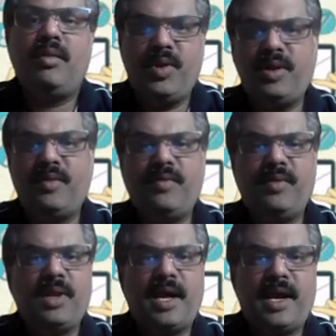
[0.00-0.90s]

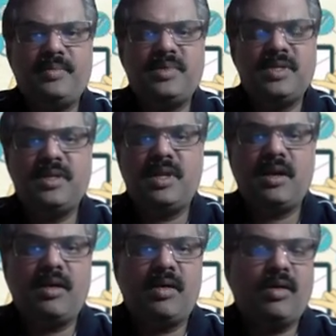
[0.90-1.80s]
beautiful apps
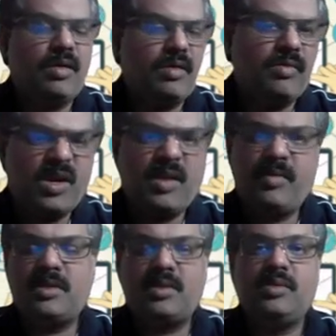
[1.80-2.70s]
or
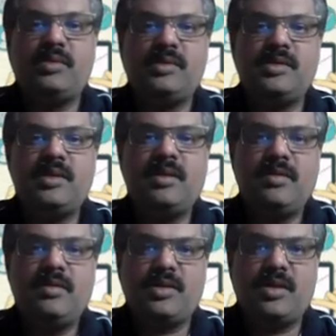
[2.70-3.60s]
whatever the tools
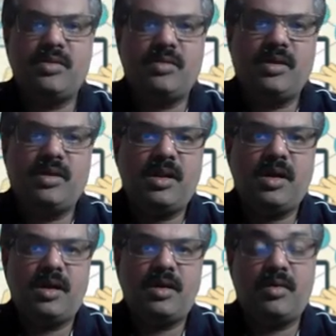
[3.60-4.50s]
using Google
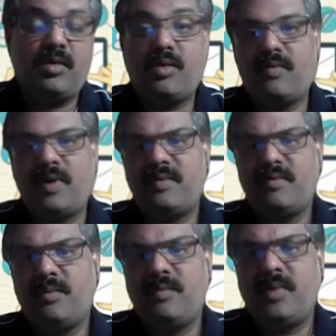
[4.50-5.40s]
NoCode
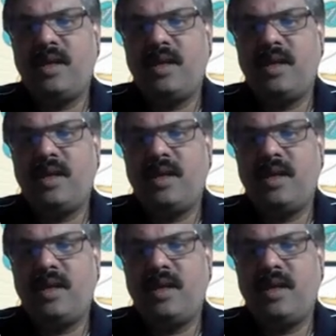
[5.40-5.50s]
platform.